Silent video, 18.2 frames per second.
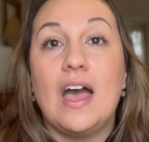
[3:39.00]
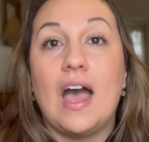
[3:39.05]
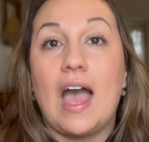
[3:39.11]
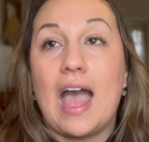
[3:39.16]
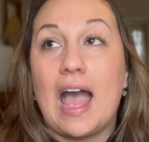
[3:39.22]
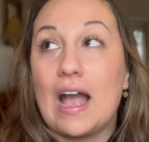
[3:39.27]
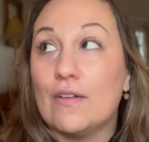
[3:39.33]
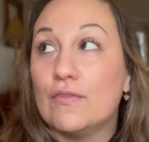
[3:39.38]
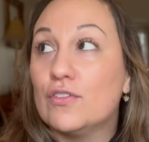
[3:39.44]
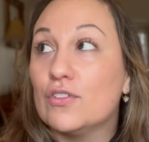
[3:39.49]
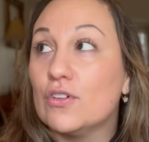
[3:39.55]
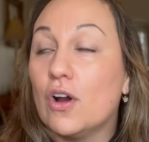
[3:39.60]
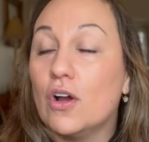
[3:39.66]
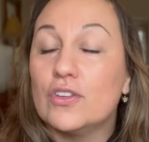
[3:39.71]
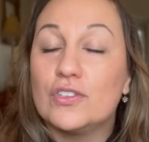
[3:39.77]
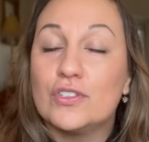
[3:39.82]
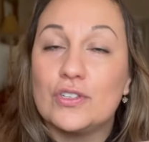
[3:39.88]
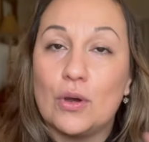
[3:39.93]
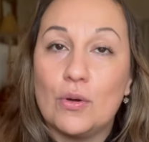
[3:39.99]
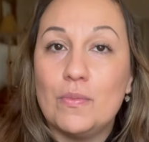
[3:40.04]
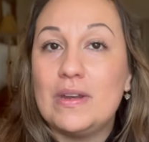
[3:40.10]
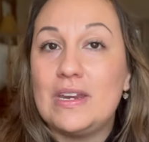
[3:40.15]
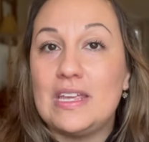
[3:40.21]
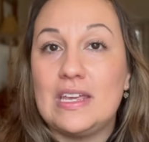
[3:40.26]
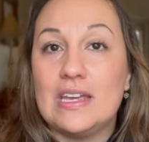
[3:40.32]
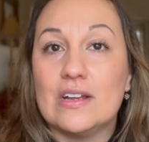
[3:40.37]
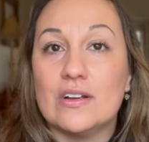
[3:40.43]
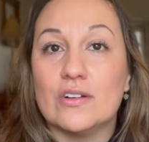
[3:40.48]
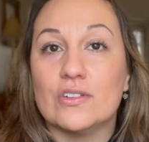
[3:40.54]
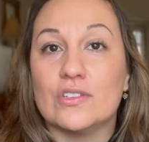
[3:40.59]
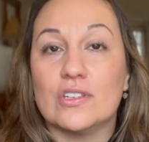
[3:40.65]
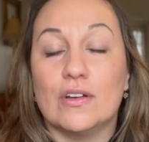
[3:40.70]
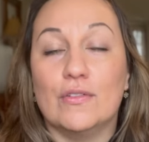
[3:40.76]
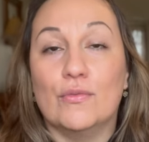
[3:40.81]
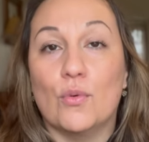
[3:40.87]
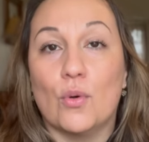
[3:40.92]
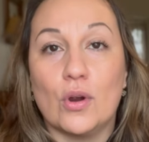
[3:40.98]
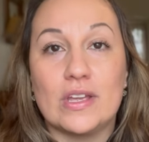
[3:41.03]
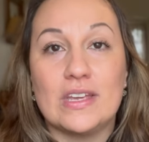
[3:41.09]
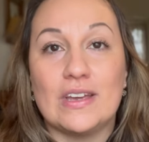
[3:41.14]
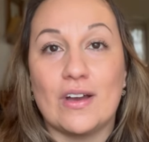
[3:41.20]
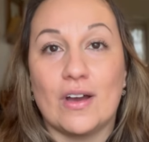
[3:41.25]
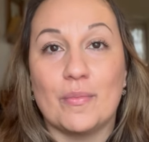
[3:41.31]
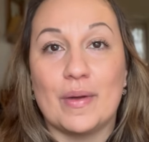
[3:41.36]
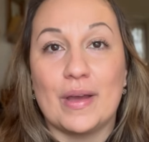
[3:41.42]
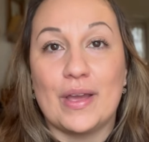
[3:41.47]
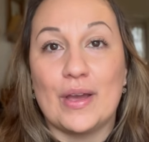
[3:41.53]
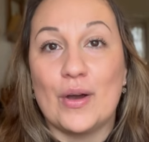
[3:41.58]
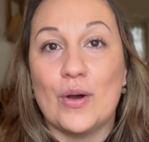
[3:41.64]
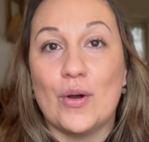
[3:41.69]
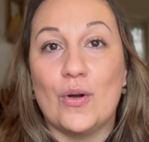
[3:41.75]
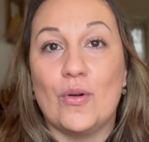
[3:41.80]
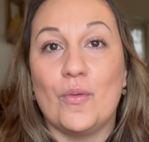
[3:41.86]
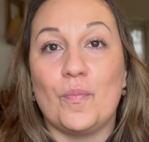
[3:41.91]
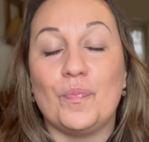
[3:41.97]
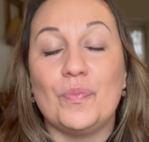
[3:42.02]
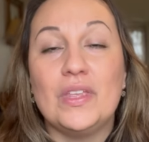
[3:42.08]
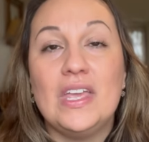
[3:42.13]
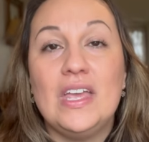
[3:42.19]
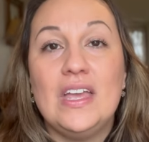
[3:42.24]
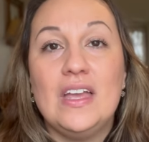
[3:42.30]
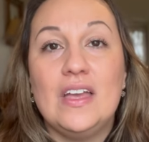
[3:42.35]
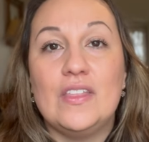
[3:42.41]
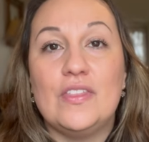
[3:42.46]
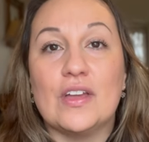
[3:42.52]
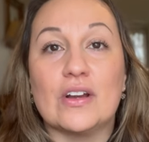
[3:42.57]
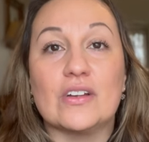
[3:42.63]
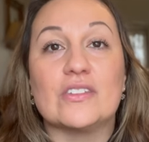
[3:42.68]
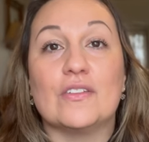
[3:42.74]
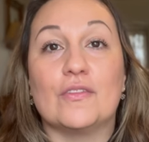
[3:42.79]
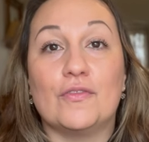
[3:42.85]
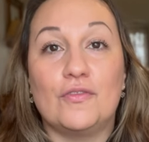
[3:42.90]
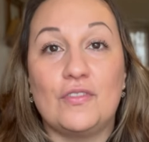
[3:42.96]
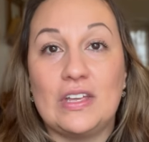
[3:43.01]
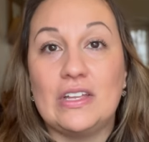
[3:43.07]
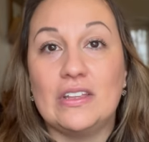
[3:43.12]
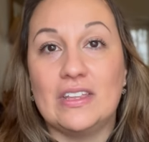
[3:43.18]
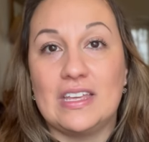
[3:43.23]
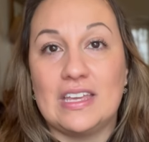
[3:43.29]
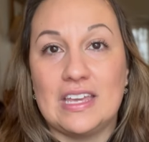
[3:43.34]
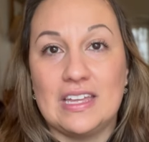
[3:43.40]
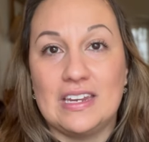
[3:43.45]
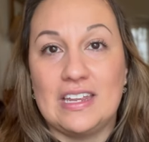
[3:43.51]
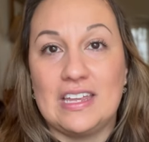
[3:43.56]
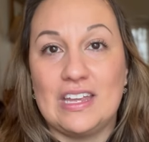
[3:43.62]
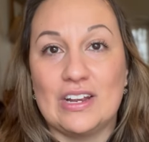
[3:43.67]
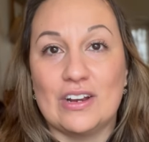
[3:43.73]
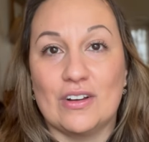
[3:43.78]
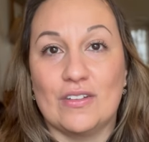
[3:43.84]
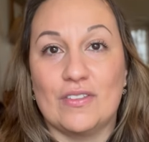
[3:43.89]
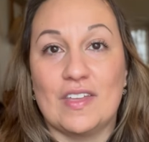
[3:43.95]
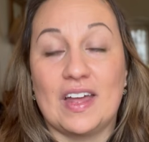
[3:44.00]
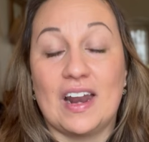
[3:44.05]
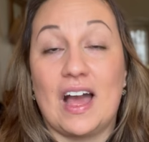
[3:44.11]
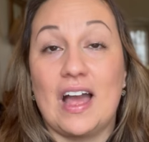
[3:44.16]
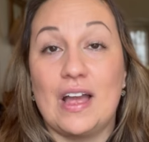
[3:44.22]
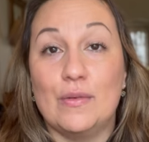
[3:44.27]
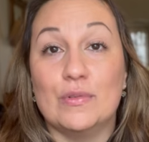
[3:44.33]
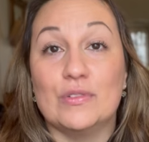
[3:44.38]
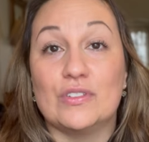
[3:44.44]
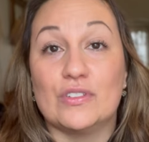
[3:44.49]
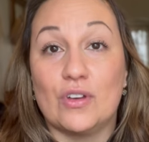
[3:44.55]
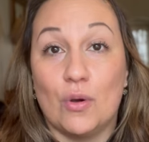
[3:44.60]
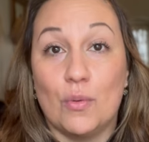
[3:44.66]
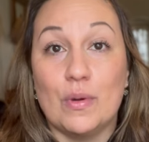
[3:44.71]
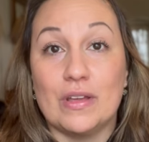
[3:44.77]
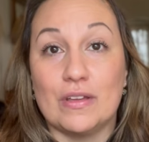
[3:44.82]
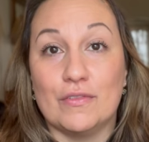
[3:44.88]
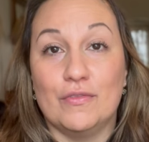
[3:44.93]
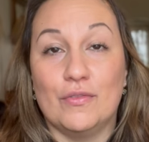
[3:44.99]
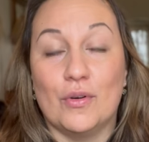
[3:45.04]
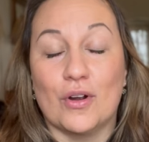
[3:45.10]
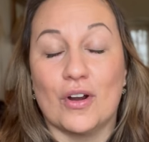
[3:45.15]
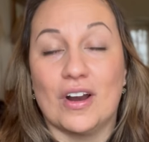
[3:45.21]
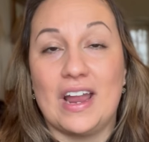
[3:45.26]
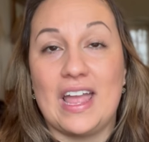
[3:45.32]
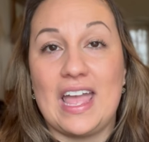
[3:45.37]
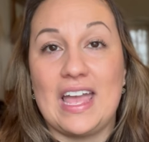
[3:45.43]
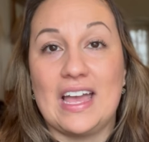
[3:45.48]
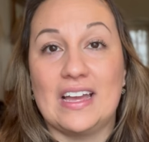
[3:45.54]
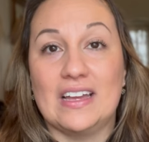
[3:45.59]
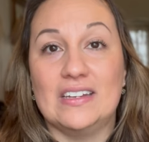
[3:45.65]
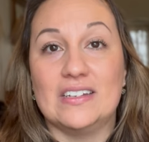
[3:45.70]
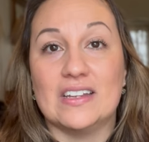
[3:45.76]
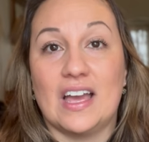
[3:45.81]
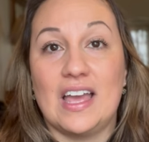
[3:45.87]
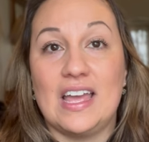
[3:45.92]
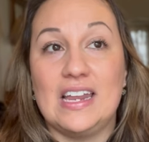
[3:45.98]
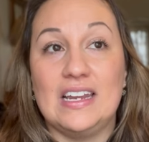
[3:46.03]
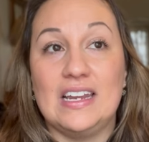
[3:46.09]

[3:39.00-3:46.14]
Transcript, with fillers: after so many years of working on my home, there's a feeling in here that I was going for, and it